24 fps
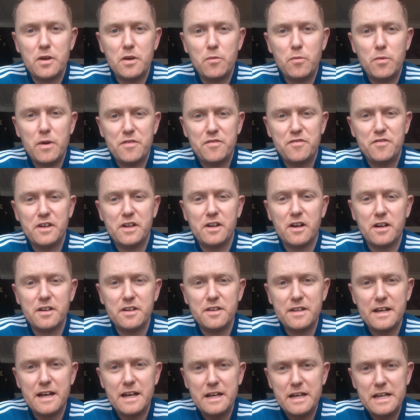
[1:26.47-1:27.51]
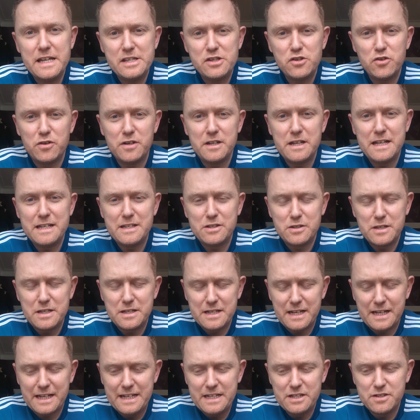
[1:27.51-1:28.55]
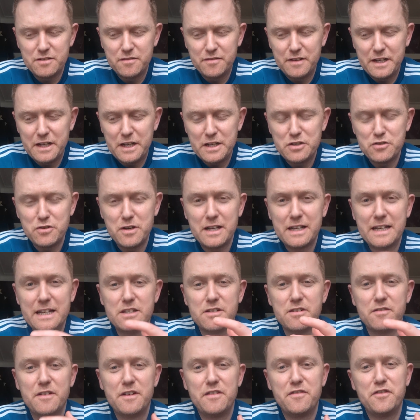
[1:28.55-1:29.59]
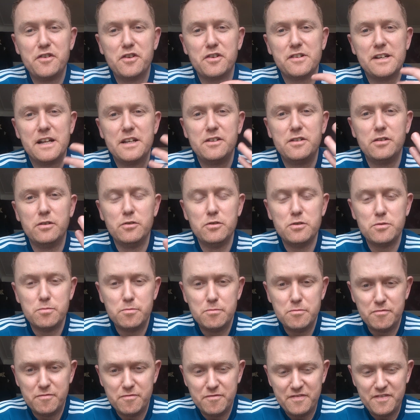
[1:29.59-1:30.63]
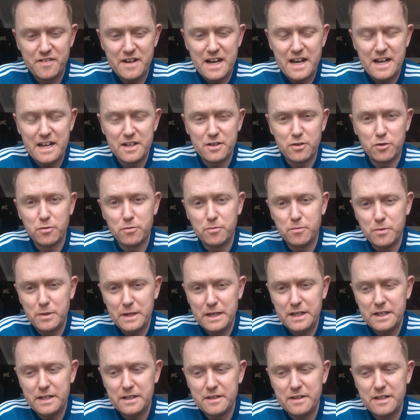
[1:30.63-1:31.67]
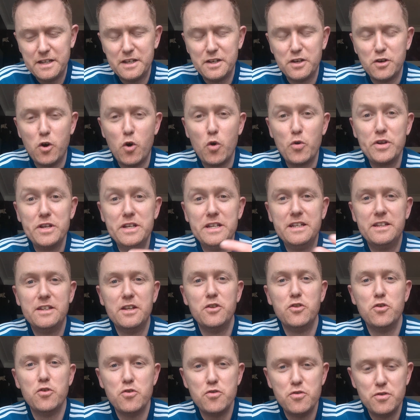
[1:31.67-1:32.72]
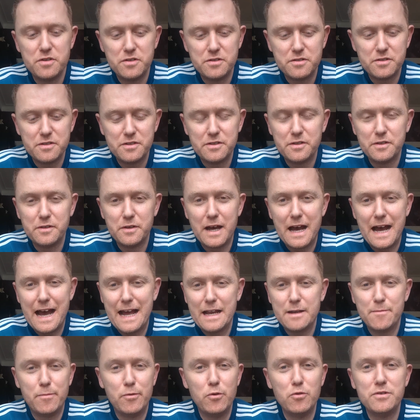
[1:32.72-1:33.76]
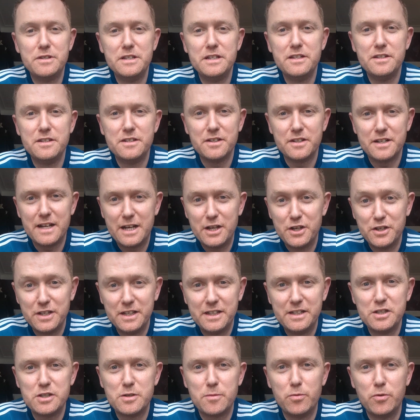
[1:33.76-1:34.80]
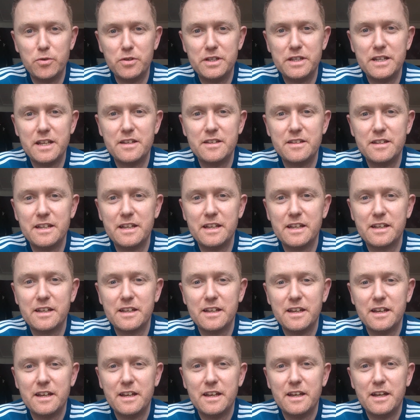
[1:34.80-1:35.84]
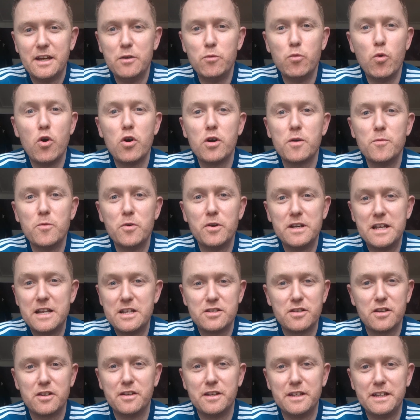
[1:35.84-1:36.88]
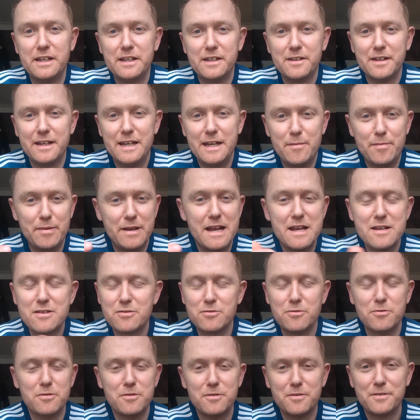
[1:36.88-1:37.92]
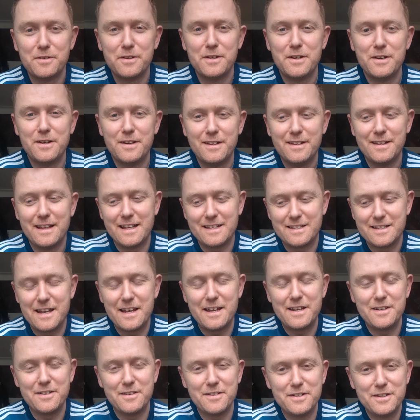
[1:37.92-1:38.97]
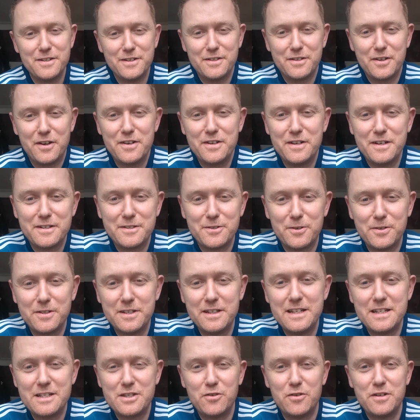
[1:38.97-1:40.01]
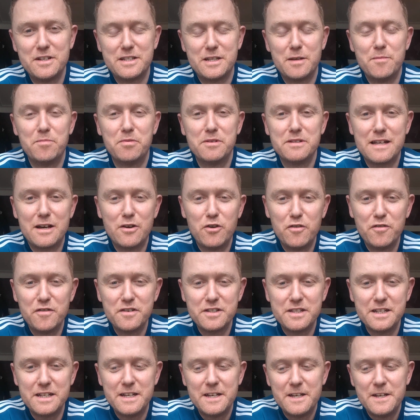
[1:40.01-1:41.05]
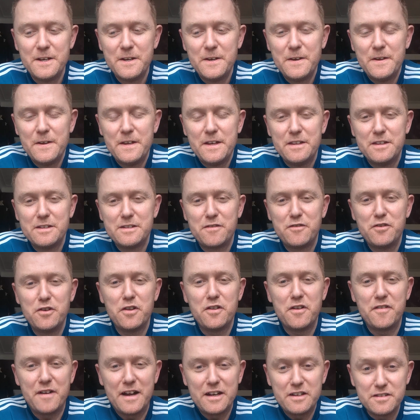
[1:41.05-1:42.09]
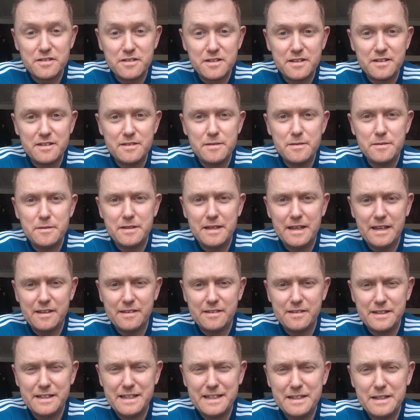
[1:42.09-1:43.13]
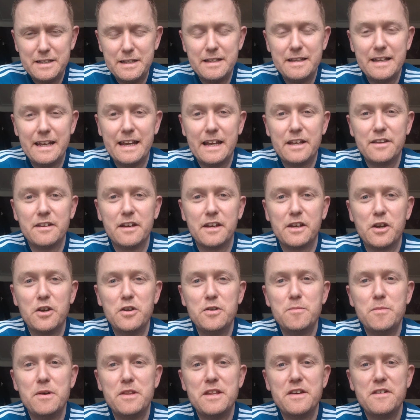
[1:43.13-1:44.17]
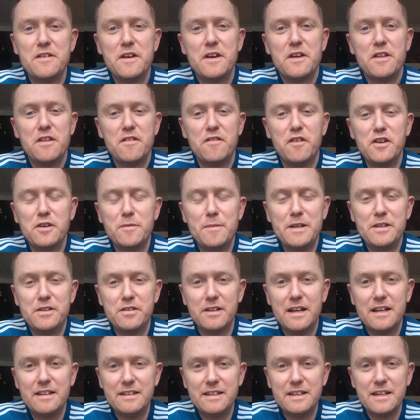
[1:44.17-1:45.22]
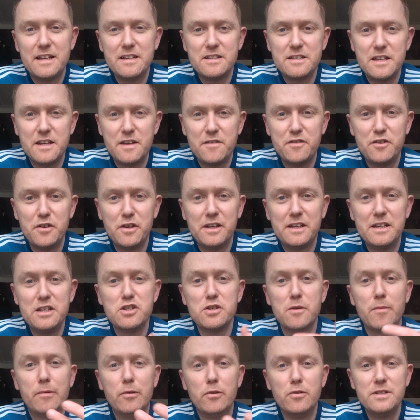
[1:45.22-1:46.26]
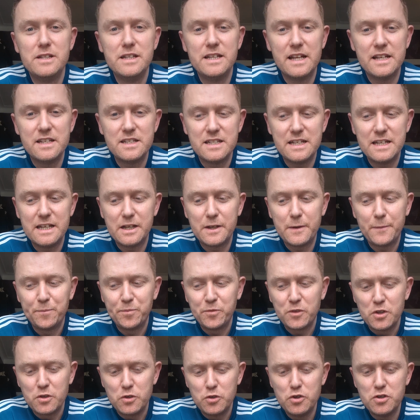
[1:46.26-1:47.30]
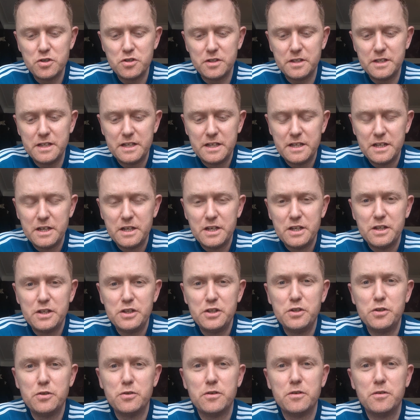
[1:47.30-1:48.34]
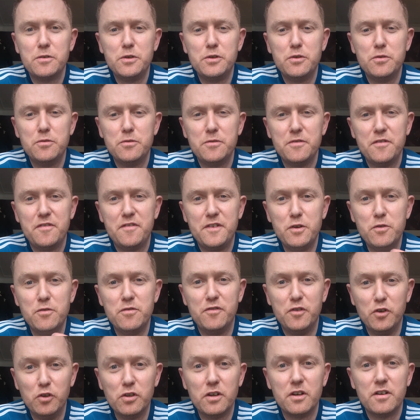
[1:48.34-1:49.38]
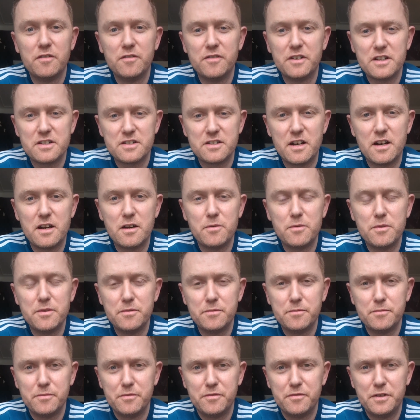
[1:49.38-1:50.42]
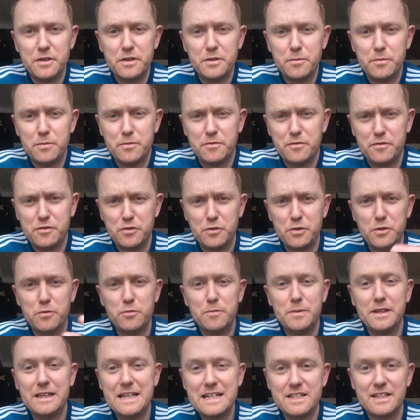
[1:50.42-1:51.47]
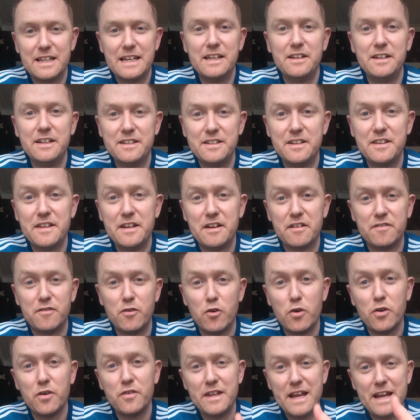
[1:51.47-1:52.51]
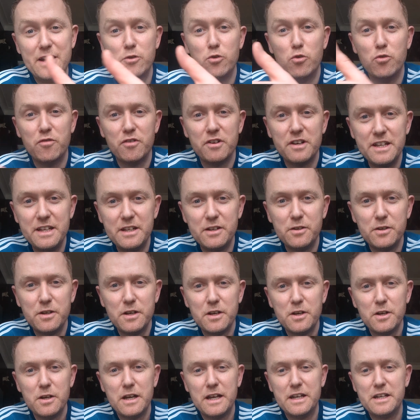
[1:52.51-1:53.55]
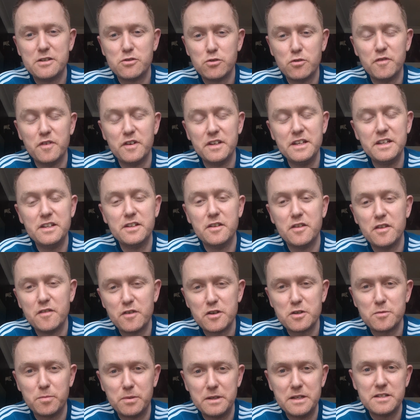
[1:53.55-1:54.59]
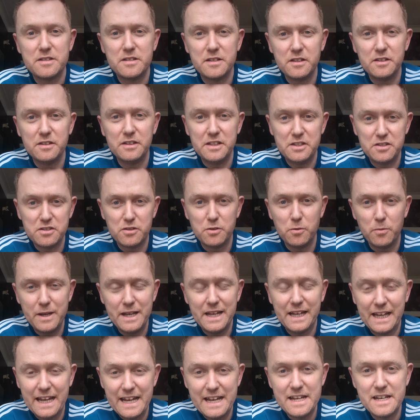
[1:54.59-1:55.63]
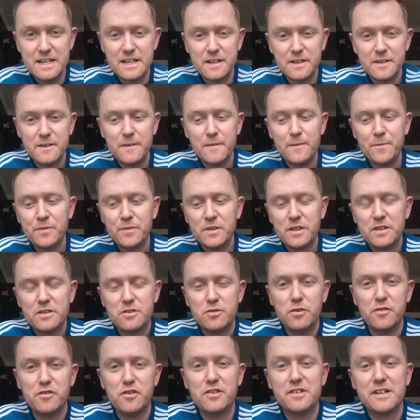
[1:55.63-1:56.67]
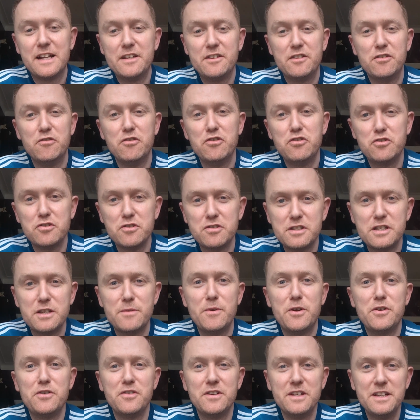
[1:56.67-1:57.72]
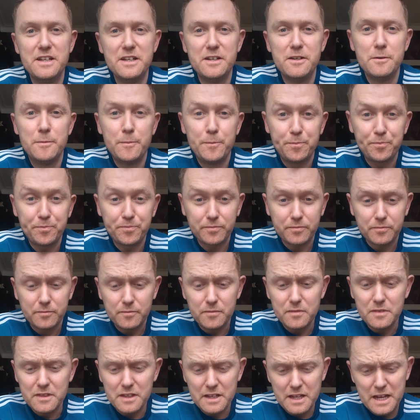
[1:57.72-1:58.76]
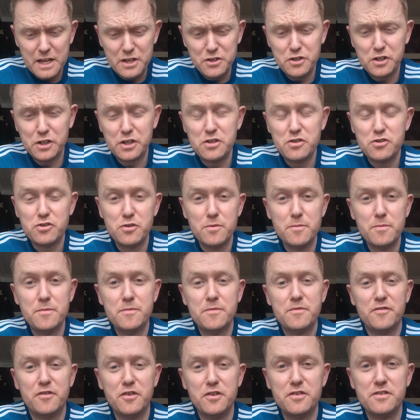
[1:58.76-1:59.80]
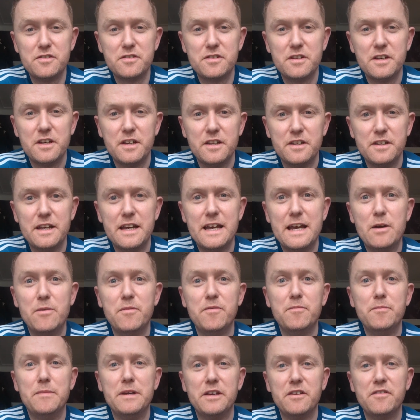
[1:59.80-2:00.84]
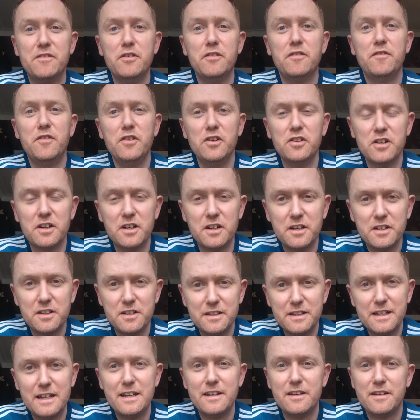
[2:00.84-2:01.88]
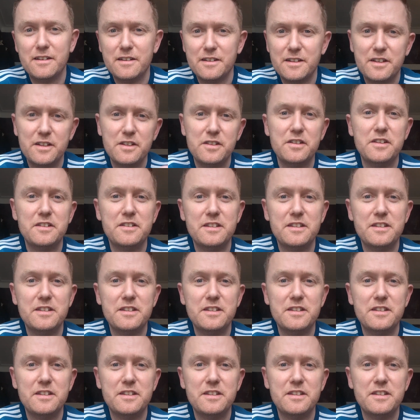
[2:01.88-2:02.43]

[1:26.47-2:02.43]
with regarding that, it's not a case of like, it's not a case of if you're trying to lose fat or weight that all you need to do is add protein to your diet or increase your protein intake and walk more, and then suddenly, hey presto, that's it, you're done, you're sorted. It's not as simple as that. Obviously, there's a few other factors that you need to take into account, but the fundamental idea is that if you increase your protein intake, usually you'll feel fuller for a start, so you'll be less likely to therefore then overeat, and it's overeating in the first place that leads to weight gain. So if you're trying to reduce the amount you're eating and you consume foods that help make you feel fuller, then the